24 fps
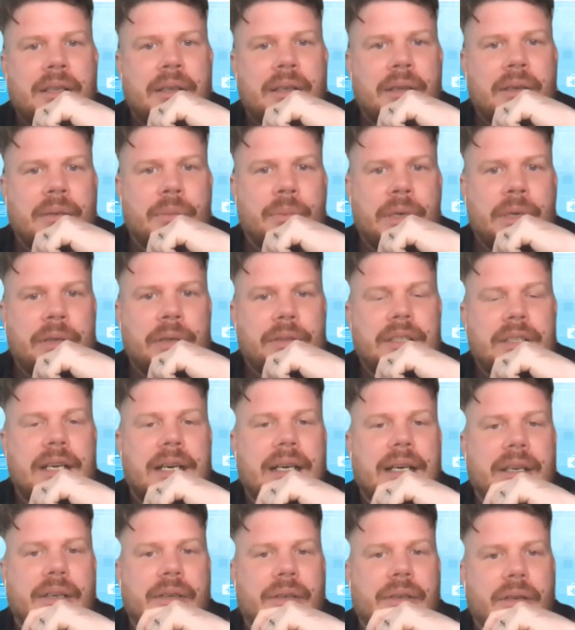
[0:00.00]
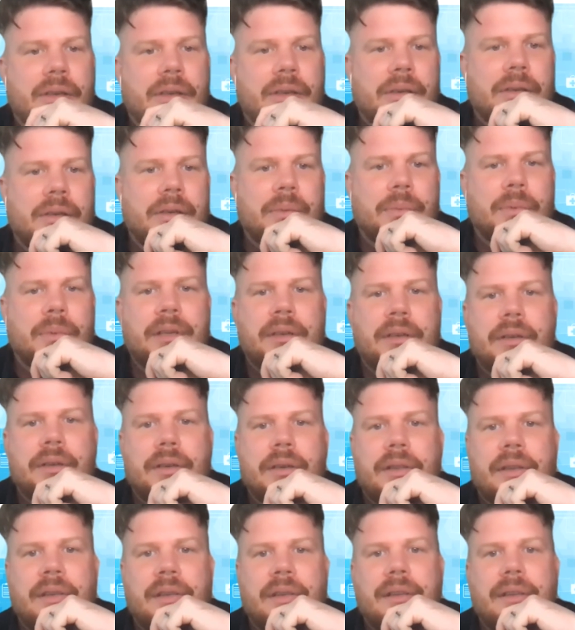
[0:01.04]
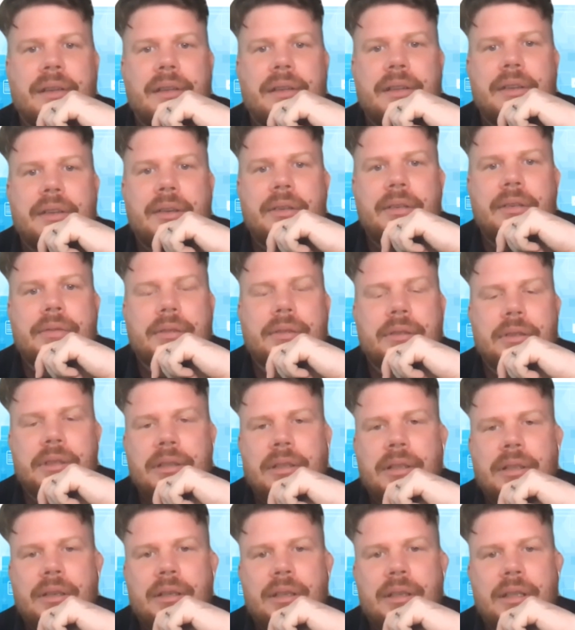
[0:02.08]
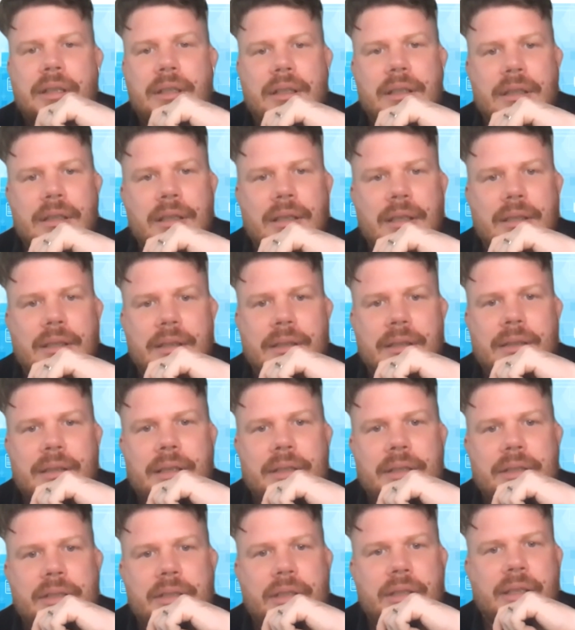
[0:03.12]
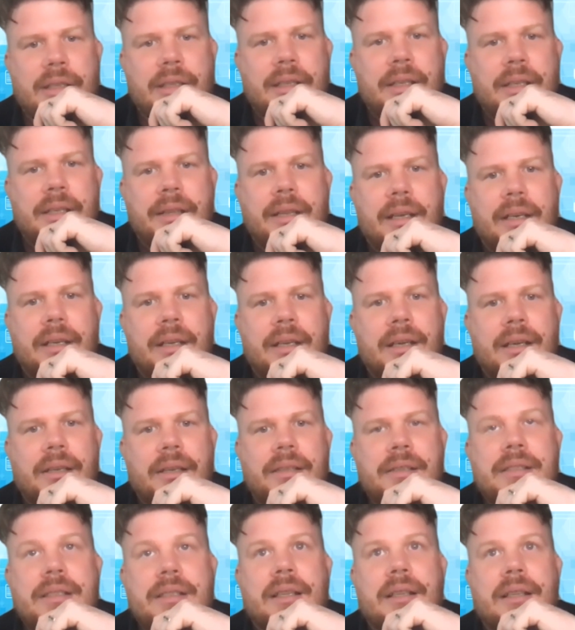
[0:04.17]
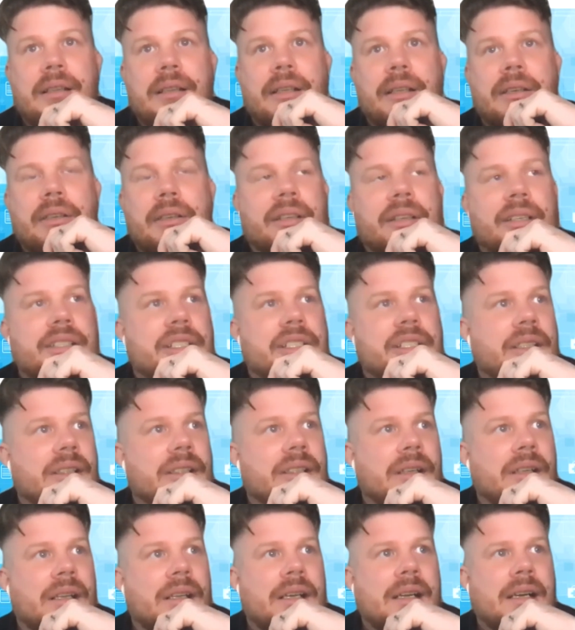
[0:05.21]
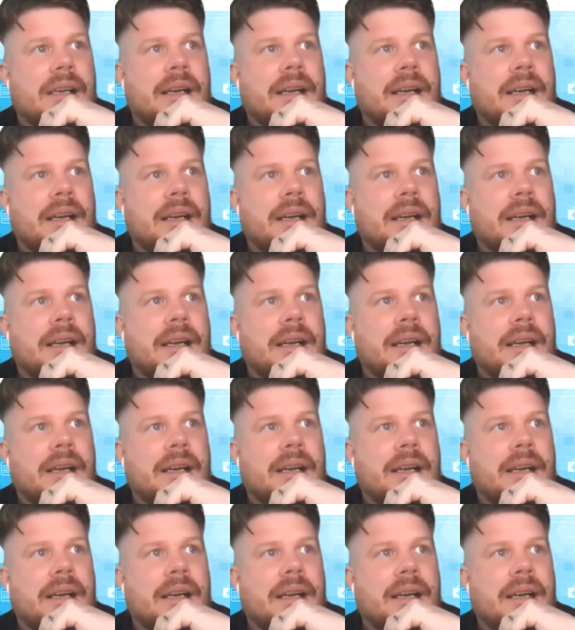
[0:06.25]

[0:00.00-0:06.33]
real data on whether or not this is useful, and try and get that out into the literature.